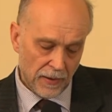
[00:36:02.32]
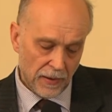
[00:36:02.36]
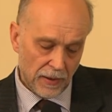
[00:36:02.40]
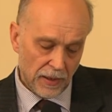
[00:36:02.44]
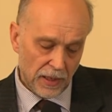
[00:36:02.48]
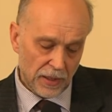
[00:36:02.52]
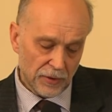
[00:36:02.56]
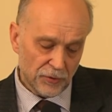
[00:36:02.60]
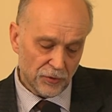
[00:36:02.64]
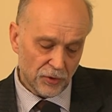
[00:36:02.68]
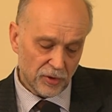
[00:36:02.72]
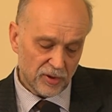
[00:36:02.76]

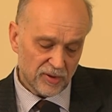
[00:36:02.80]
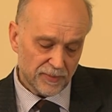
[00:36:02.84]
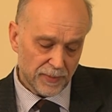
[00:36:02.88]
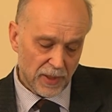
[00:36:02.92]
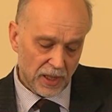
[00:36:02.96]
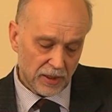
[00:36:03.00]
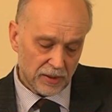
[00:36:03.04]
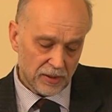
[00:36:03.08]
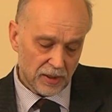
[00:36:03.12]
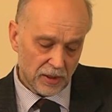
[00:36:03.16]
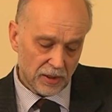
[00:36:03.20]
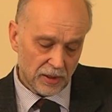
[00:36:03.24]
In
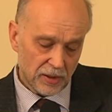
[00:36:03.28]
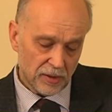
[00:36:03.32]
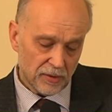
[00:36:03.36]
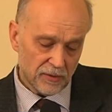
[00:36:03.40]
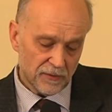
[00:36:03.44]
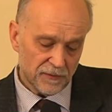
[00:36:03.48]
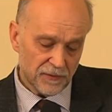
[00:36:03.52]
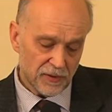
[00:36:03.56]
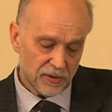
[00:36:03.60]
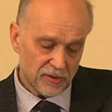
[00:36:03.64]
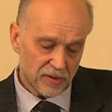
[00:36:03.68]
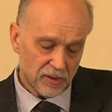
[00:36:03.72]
respecting
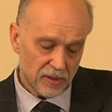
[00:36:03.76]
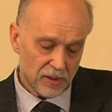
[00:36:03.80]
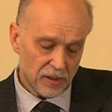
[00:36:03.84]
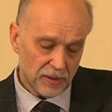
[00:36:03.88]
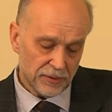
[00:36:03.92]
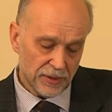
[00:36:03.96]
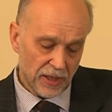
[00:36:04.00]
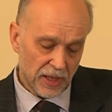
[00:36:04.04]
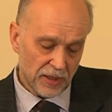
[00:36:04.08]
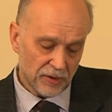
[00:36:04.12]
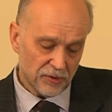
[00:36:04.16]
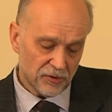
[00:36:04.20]
his physical
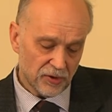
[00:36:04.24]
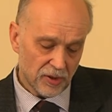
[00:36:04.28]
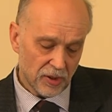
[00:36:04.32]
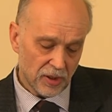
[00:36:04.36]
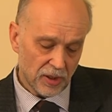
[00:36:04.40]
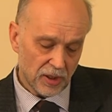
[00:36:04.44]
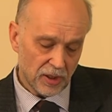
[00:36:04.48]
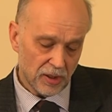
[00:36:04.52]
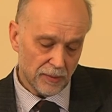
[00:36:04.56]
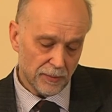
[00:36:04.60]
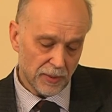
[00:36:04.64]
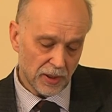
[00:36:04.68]
nature,
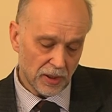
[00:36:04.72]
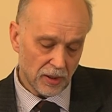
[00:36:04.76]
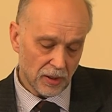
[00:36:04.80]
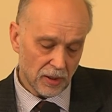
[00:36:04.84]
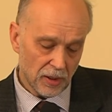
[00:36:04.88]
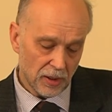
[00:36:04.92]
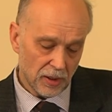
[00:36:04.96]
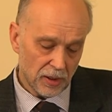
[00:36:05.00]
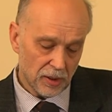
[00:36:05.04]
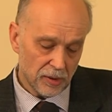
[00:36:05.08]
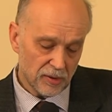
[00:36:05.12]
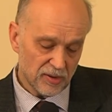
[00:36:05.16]
he
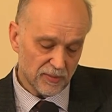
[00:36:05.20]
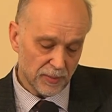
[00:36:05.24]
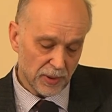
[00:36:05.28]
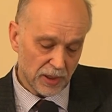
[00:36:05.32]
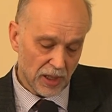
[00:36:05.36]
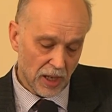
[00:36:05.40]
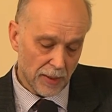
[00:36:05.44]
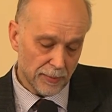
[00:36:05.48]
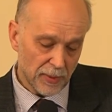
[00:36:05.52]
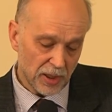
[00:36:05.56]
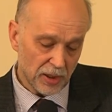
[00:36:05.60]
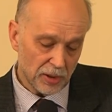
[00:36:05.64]
is
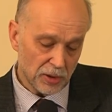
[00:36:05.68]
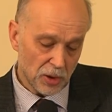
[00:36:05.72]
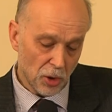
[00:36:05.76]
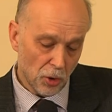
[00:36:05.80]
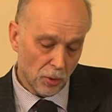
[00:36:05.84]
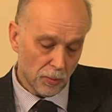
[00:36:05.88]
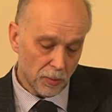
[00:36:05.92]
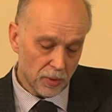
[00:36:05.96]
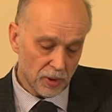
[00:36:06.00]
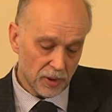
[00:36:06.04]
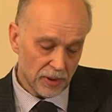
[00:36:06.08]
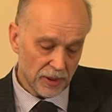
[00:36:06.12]
becoming
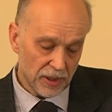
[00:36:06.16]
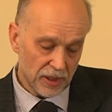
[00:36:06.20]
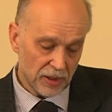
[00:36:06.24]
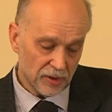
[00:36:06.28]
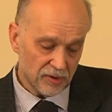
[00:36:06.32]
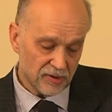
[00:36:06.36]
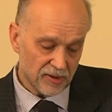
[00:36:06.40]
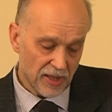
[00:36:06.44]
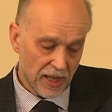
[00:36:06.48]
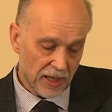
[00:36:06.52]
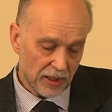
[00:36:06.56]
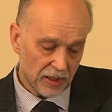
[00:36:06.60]
noble
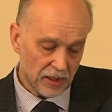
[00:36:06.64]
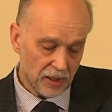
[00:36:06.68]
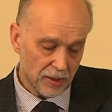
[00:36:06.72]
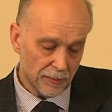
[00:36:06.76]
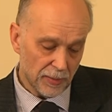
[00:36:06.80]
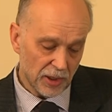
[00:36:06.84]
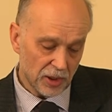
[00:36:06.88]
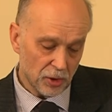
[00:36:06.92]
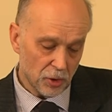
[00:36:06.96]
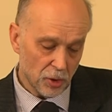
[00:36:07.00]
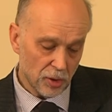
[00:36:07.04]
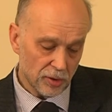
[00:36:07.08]
exactly
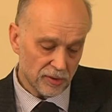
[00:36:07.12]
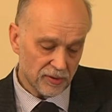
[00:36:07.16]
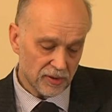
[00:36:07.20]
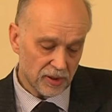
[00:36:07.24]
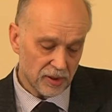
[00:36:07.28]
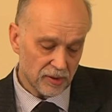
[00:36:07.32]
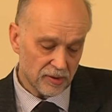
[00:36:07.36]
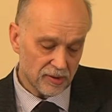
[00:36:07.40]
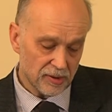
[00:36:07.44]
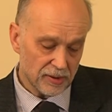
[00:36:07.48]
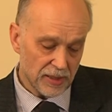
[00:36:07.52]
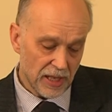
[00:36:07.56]
because
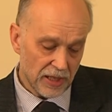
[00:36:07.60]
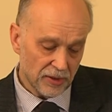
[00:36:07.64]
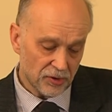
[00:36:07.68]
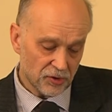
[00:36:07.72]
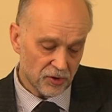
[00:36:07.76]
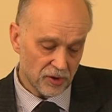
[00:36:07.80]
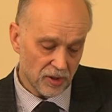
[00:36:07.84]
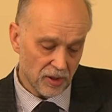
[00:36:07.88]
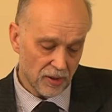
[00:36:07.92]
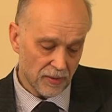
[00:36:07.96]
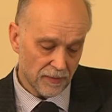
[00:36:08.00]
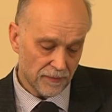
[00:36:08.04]
his
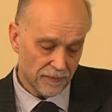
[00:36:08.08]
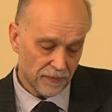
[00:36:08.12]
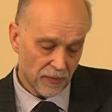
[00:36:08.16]
nature,